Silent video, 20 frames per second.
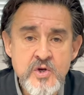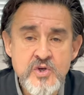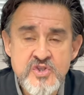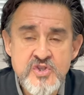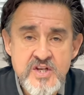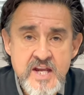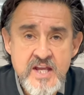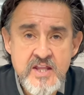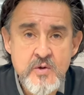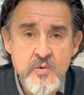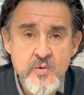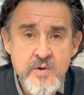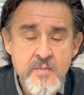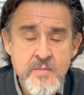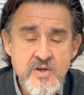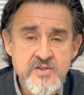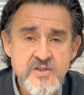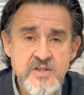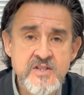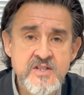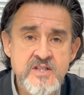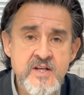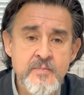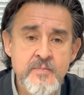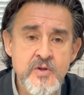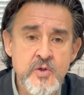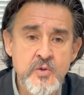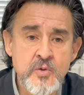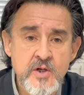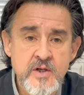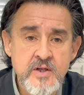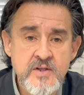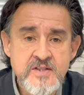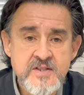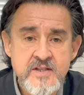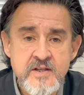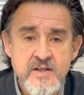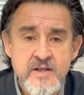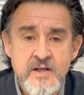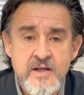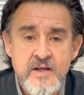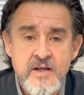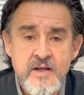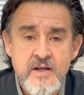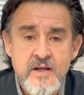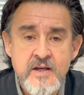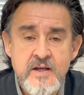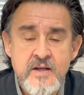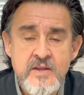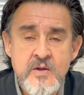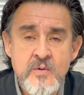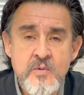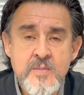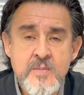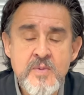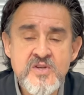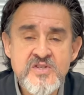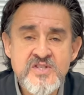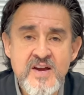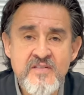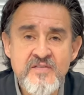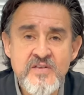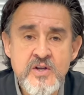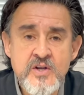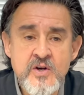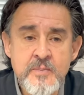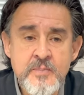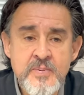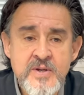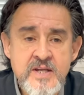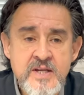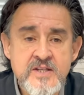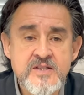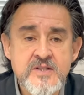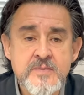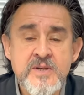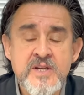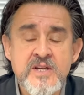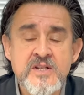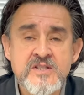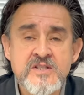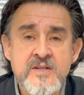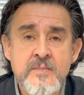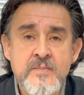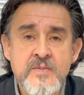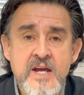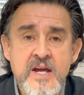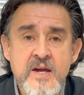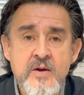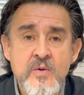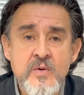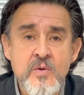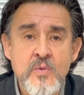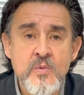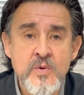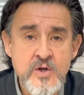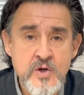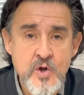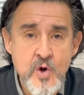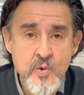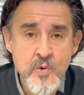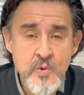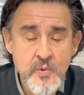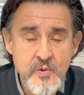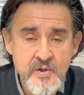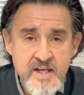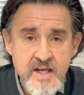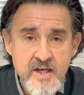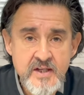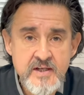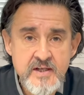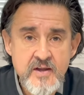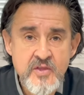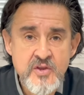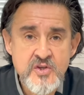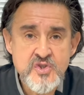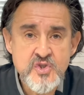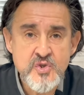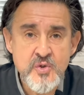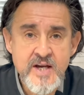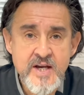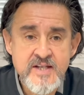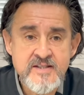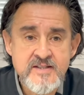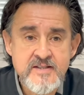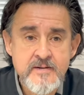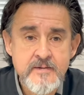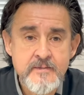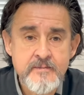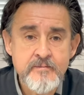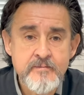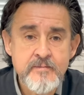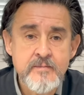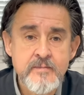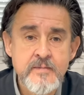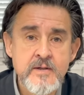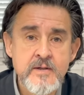We understand that we must accept the crookeds, that we must have inner peace because someday we know we will get the straights.